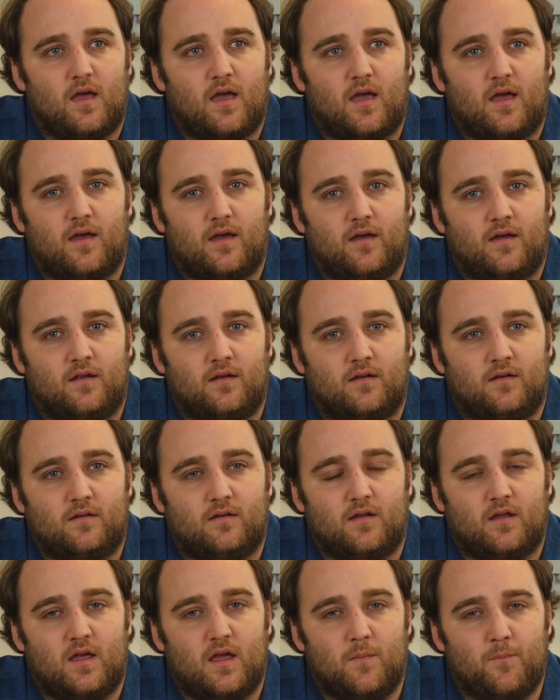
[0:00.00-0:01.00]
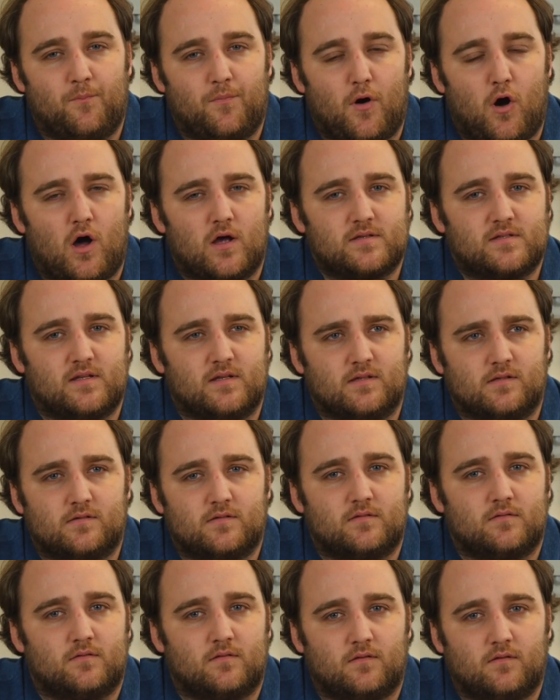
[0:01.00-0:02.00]
and
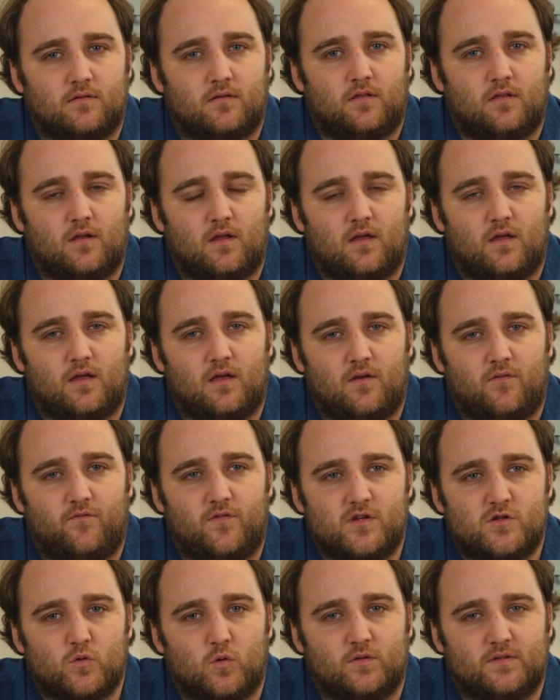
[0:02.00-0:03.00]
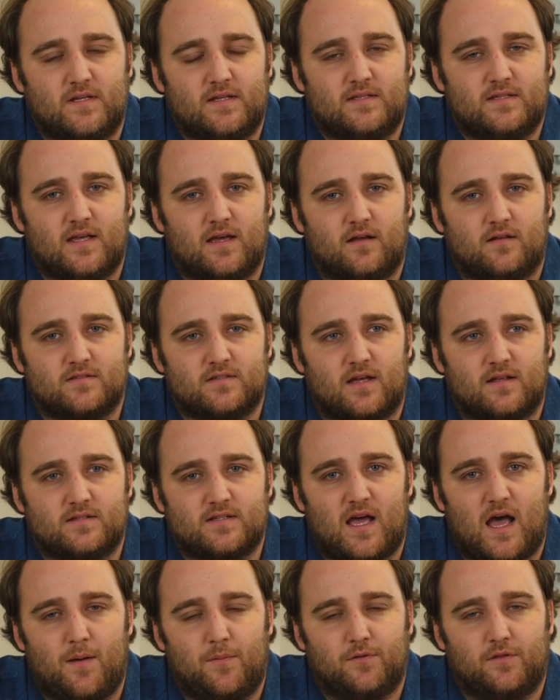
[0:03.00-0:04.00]
embosses uh, visual details on
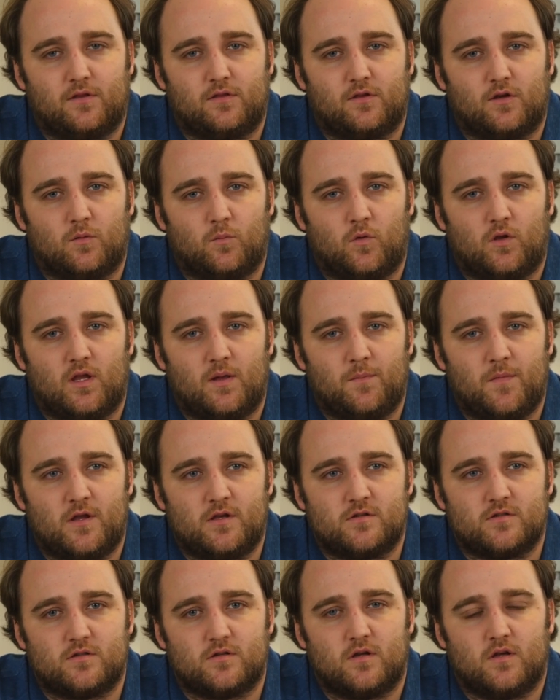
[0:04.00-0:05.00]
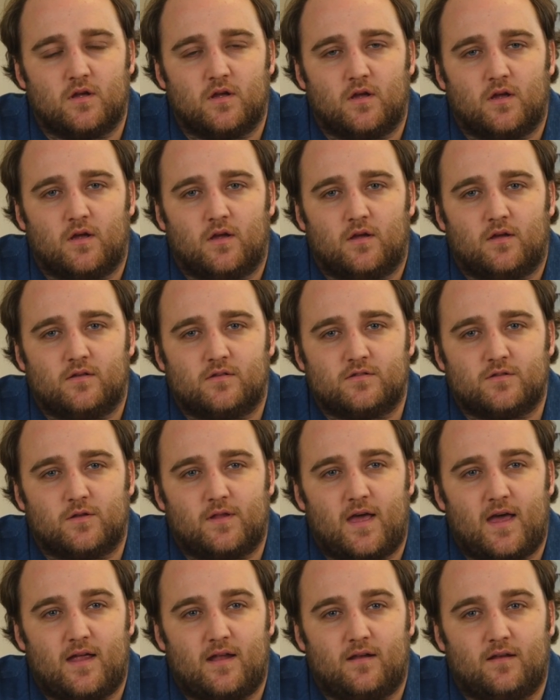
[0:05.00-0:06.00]
top of the thermal image. So
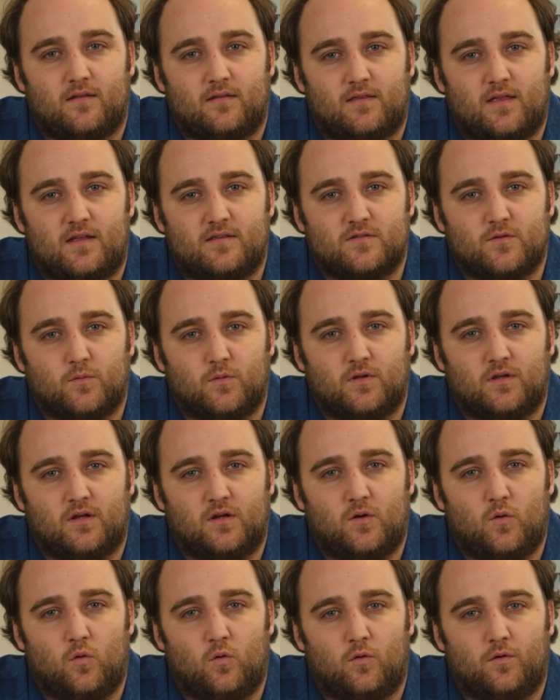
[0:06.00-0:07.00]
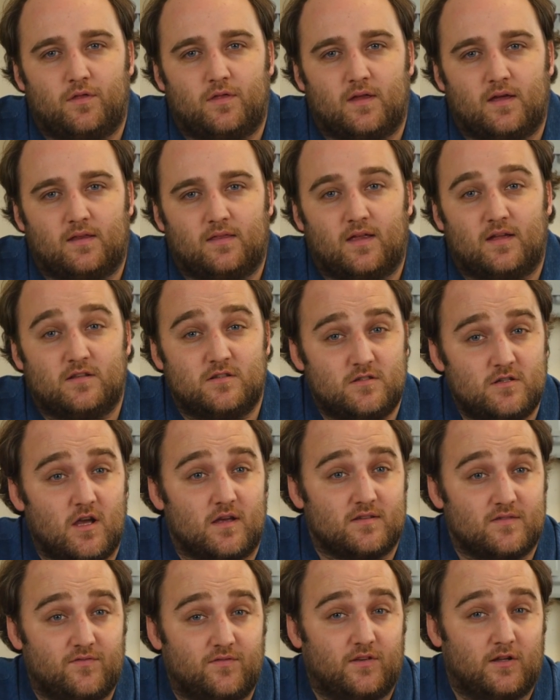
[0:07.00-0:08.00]
that, that's a really cool thing that
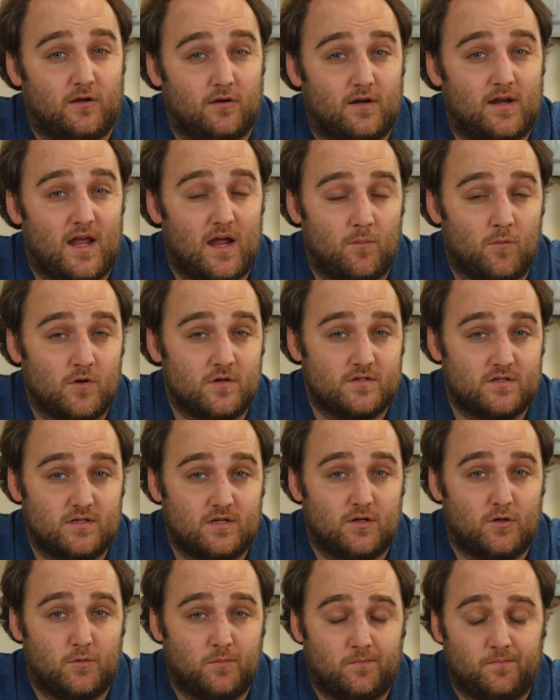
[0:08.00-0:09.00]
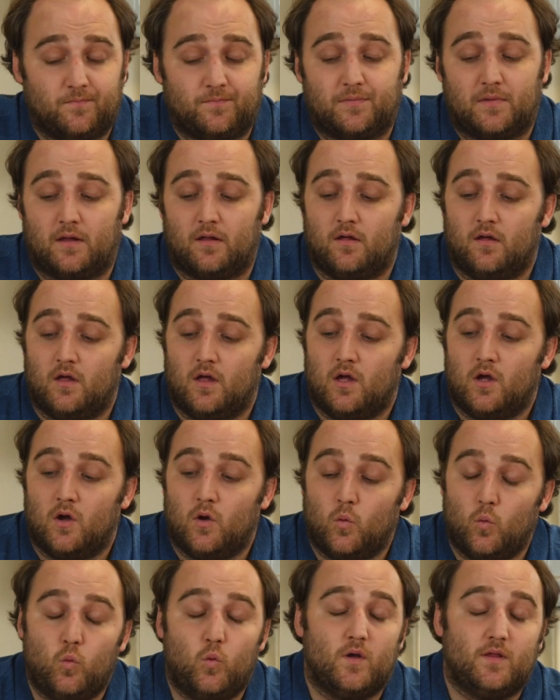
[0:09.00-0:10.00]
just FLIR cameras do.
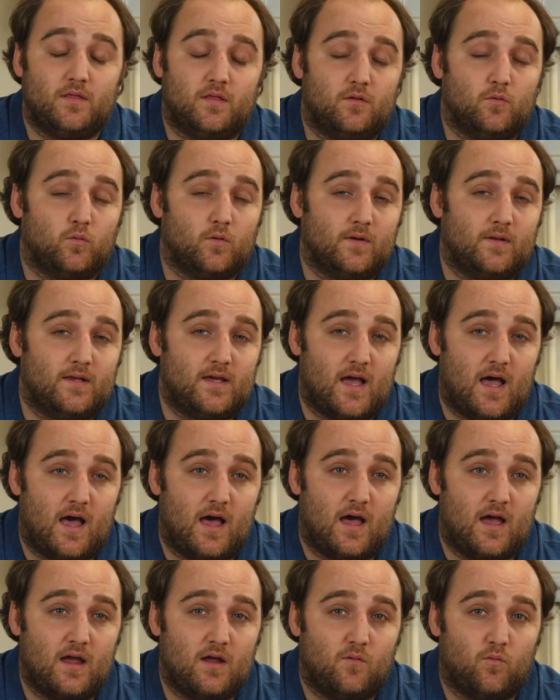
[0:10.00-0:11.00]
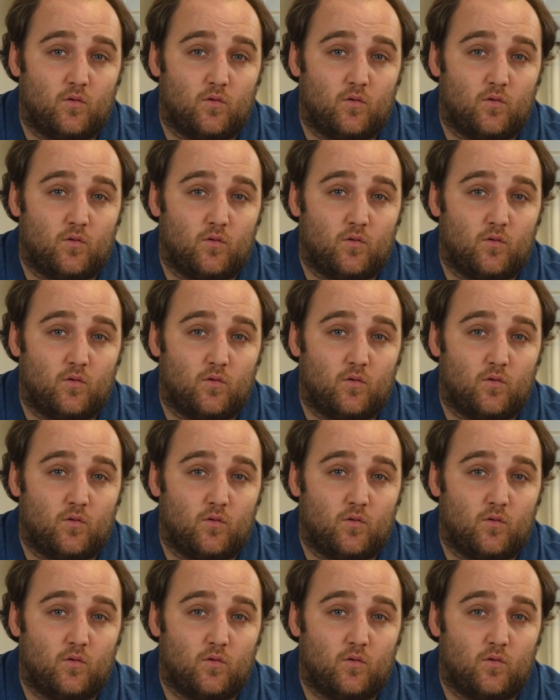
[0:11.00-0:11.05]
With the really high